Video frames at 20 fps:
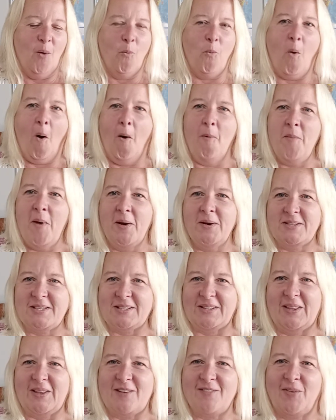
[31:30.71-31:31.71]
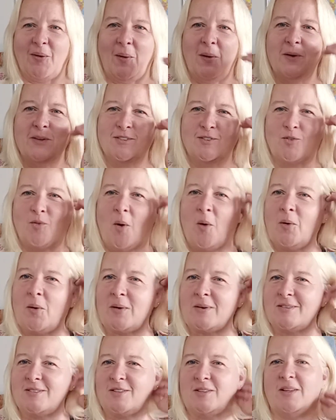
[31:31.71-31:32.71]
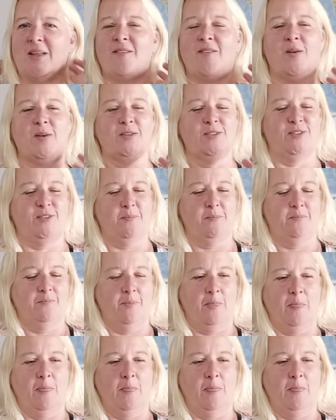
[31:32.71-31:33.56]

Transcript: Walmart delivers. Kroger delivers.